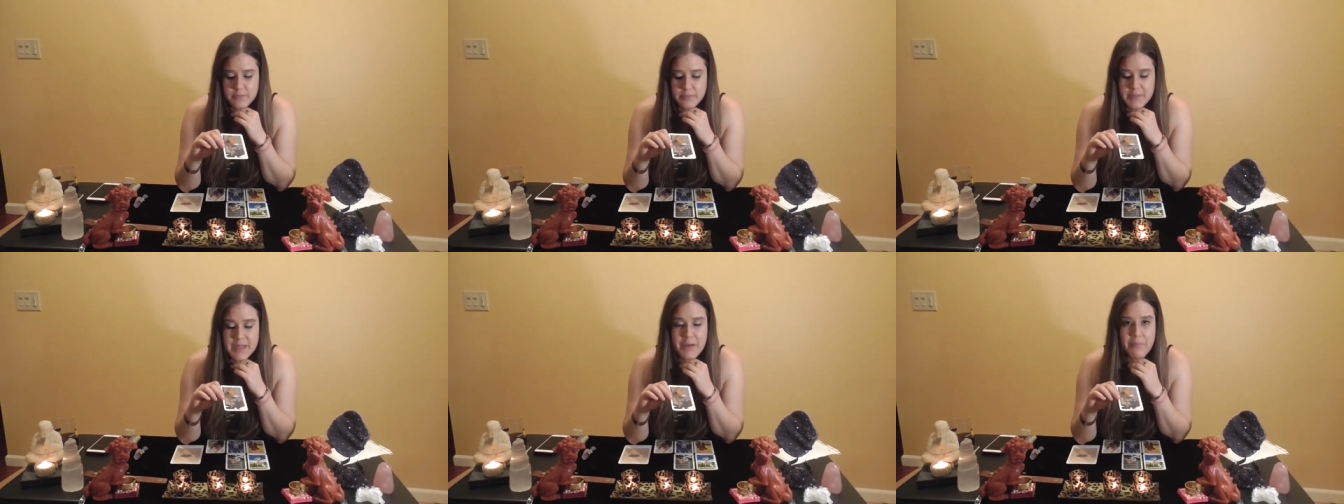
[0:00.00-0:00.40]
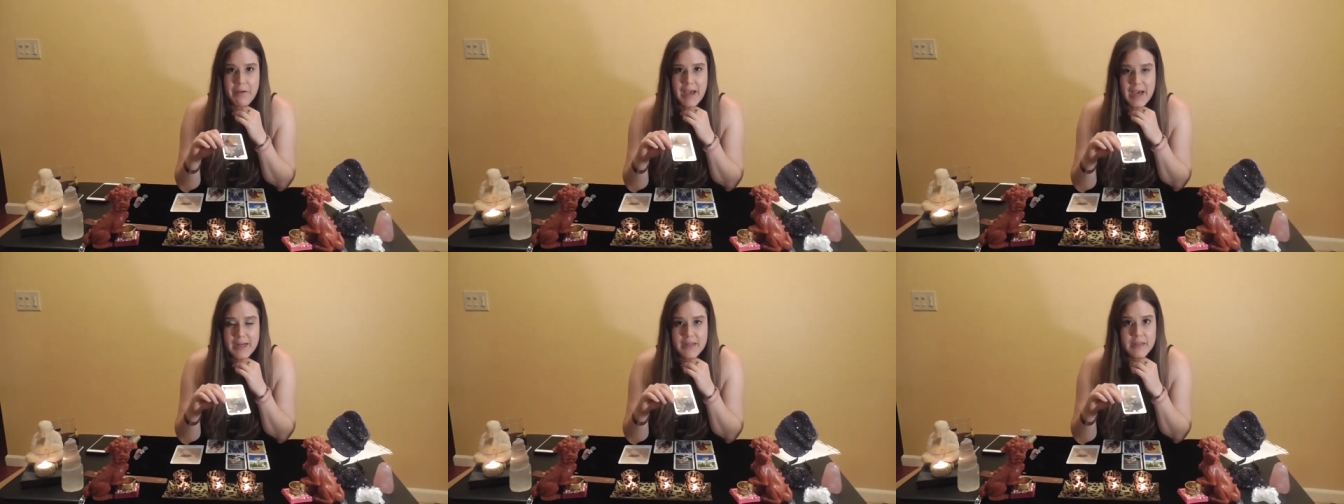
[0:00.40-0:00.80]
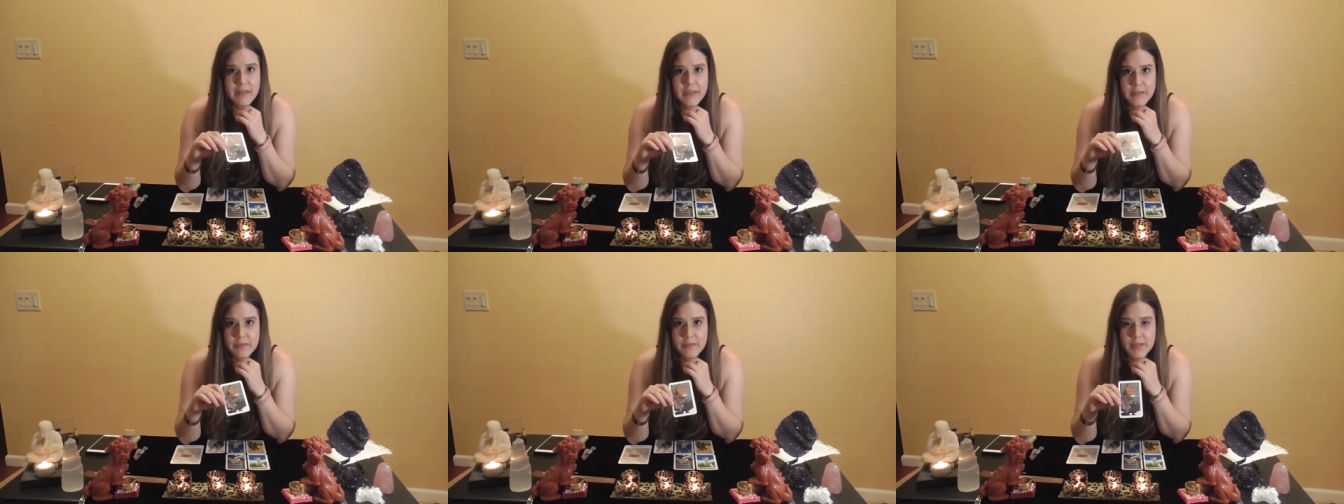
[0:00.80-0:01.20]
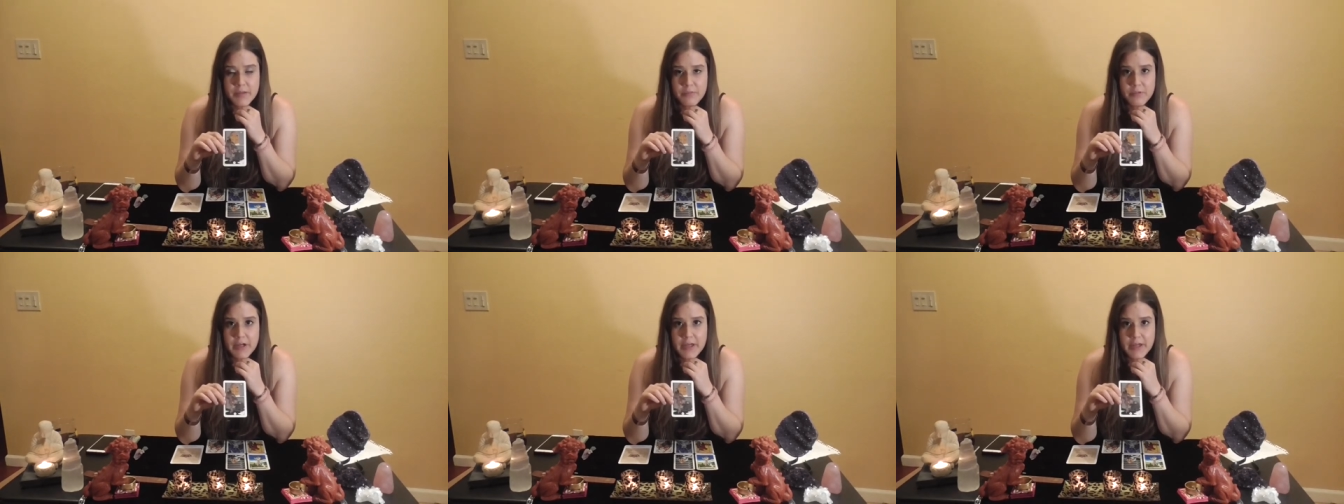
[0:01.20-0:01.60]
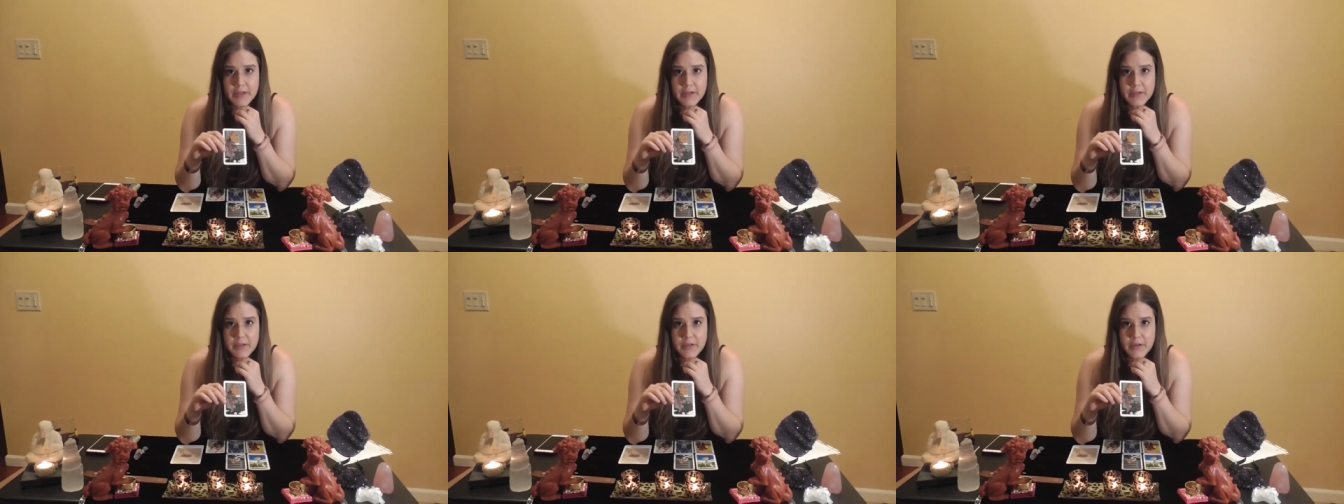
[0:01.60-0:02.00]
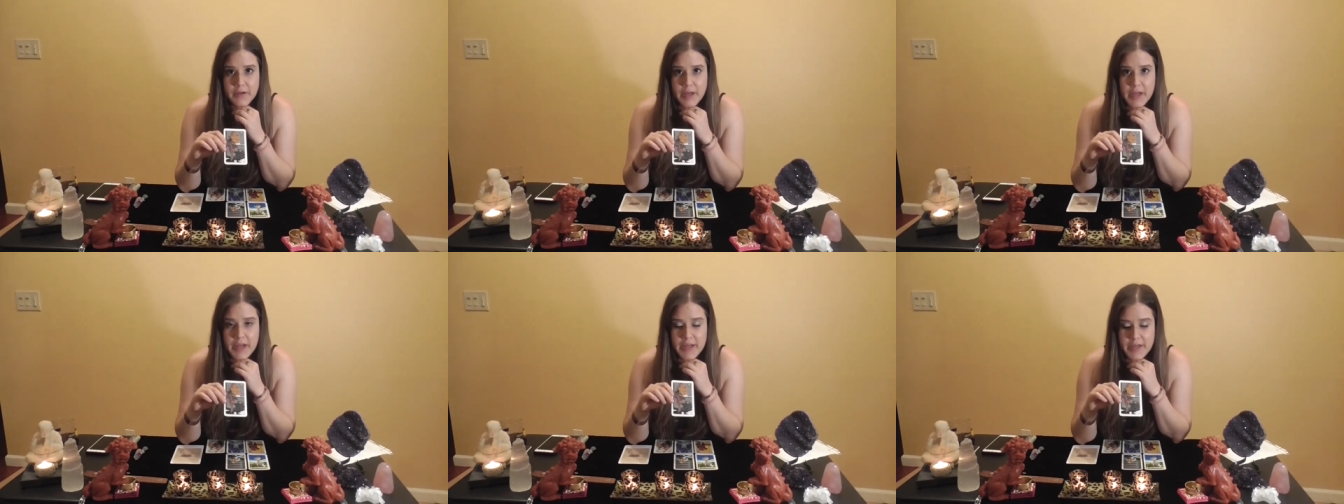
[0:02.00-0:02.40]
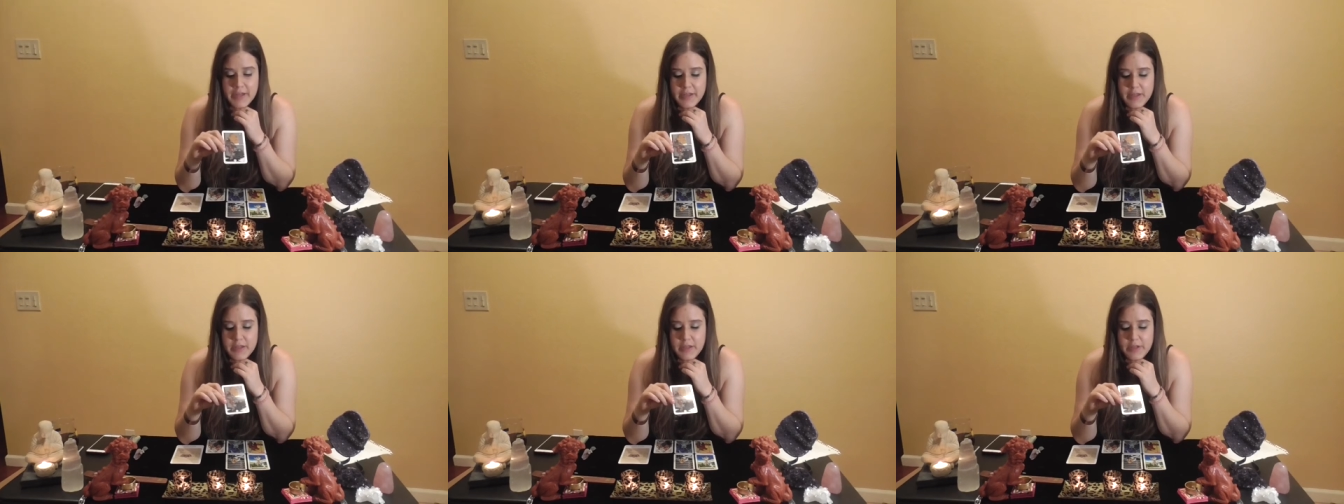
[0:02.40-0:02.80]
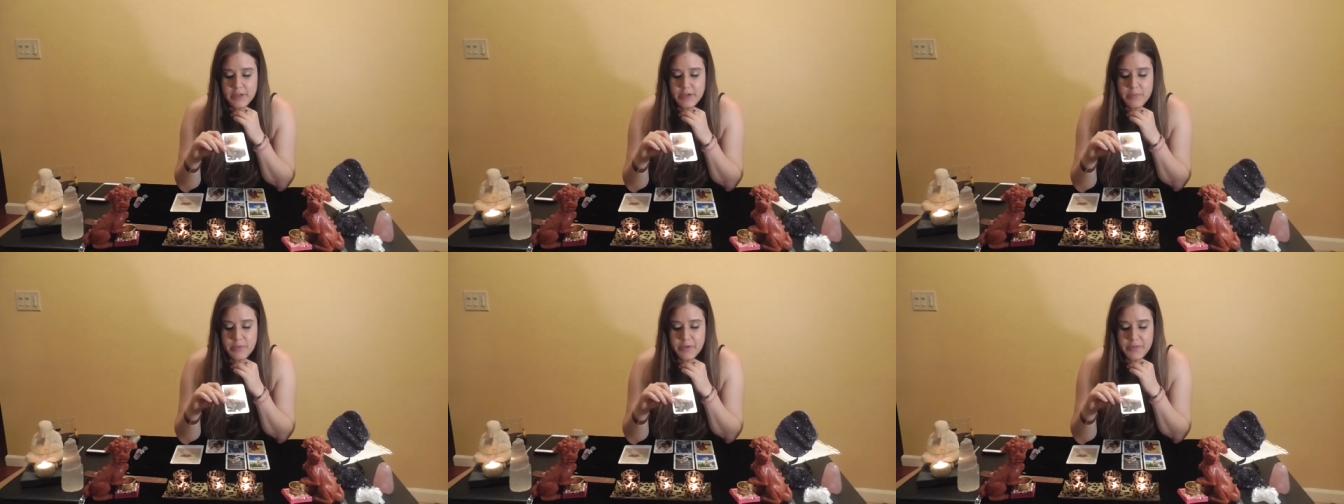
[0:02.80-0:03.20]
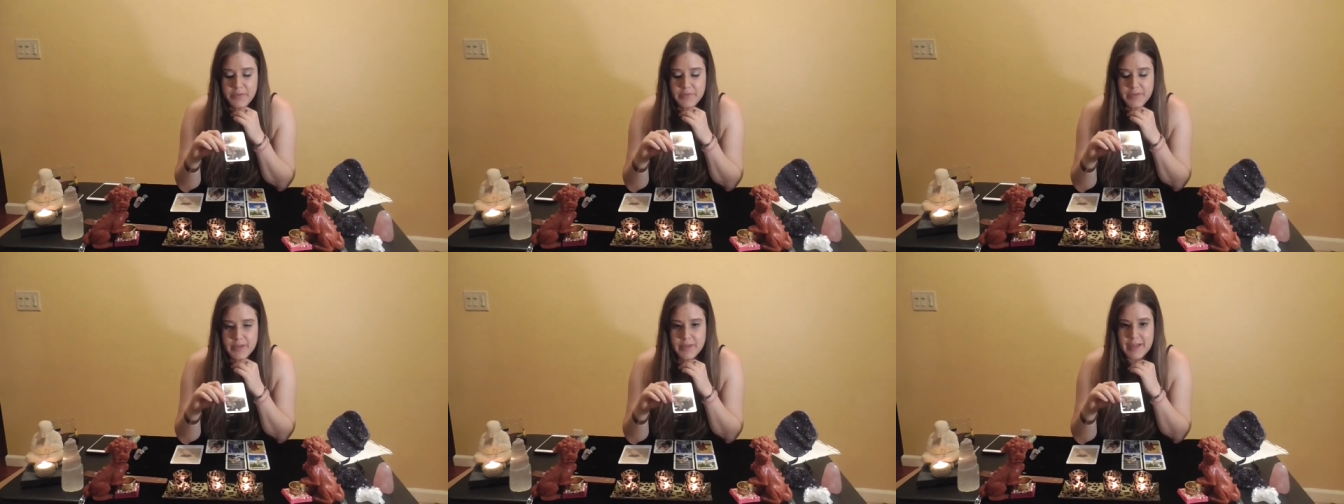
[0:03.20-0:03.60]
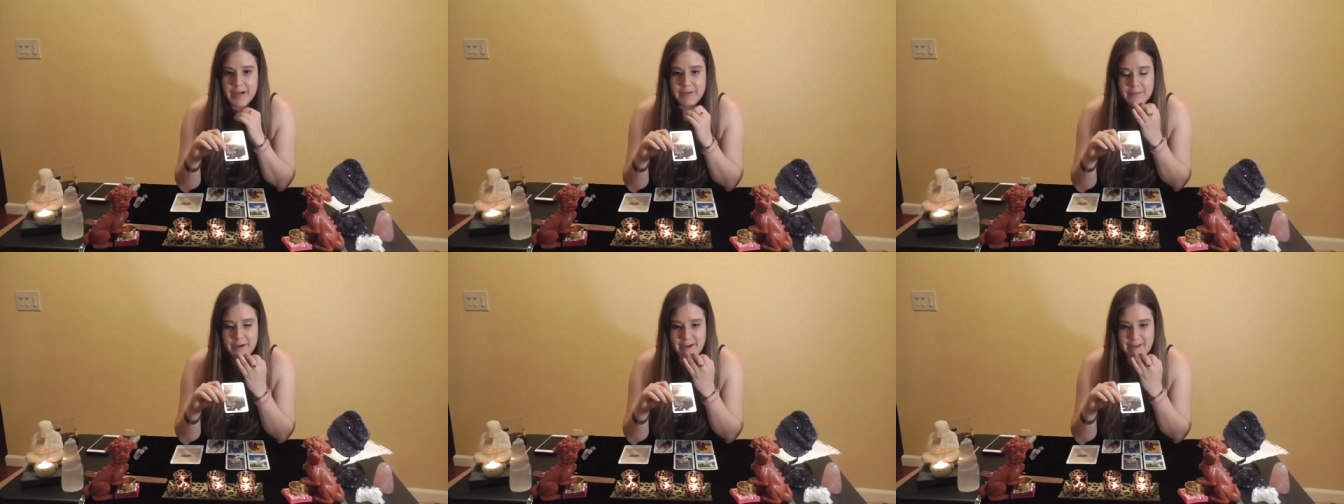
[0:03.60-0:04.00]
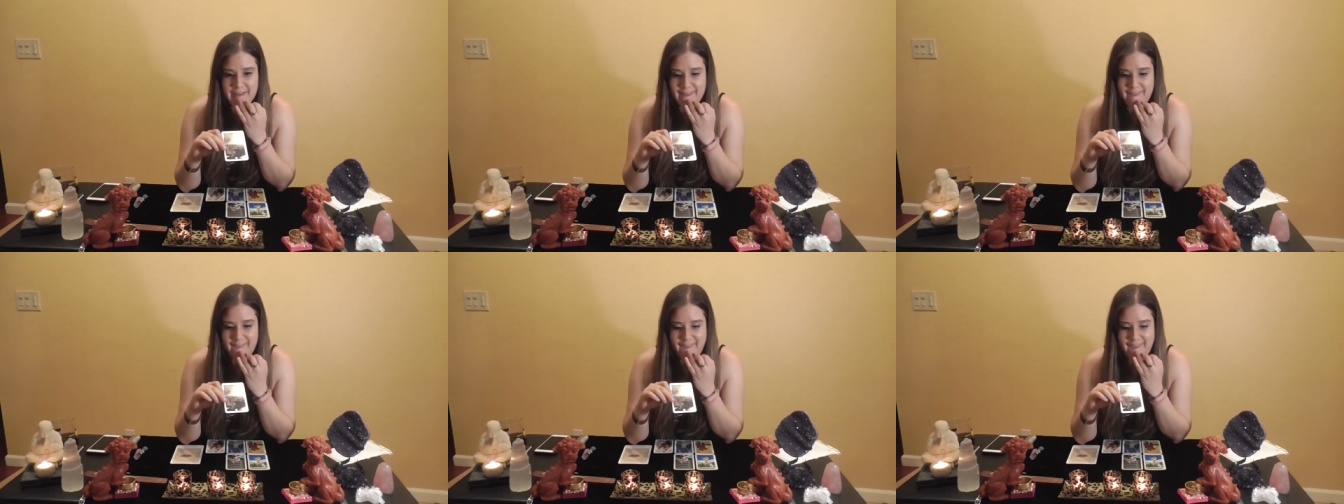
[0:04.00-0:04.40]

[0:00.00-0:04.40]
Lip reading: been abandoned in some way, okay? You both feel that way,